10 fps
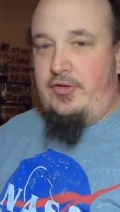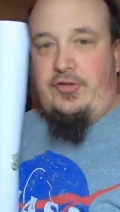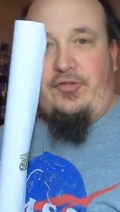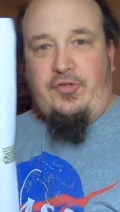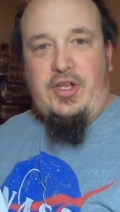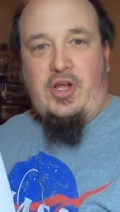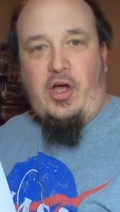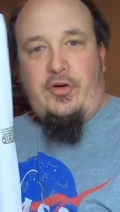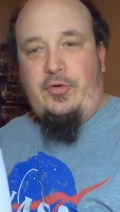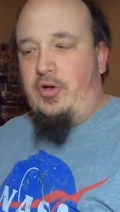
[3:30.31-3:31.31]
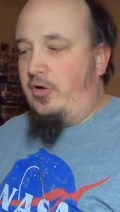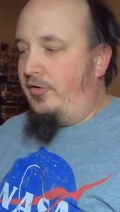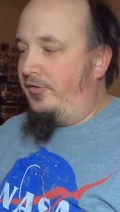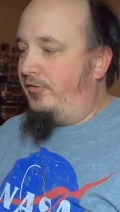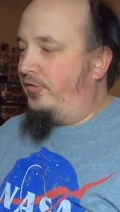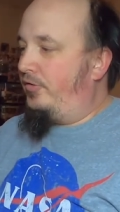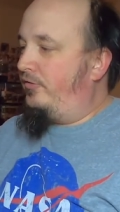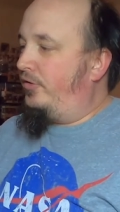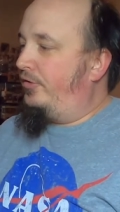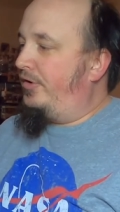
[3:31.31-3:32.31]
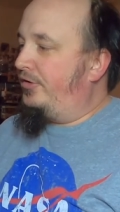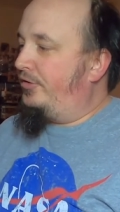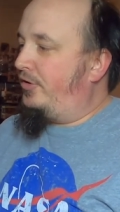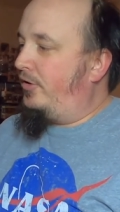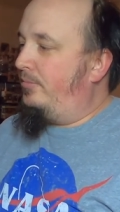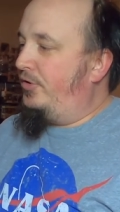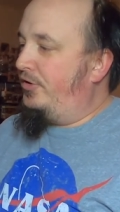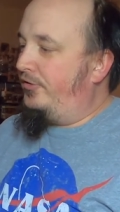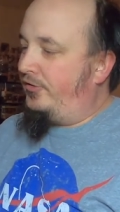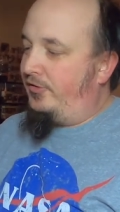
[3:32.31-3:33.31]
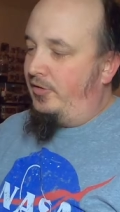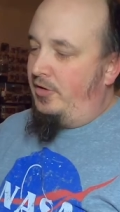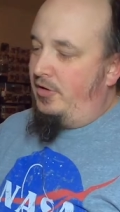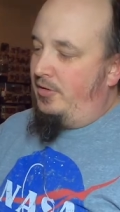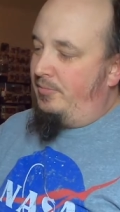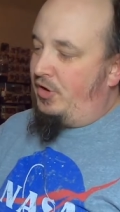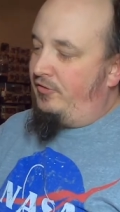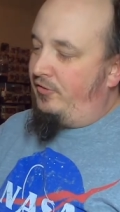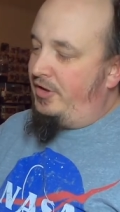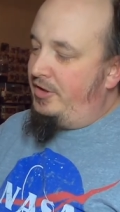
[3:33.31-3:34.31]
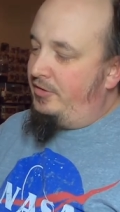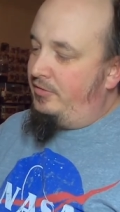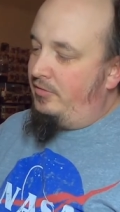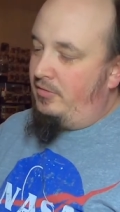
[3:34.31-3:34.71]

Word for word: This is for like auto cars, for a regular car, but it's perforated.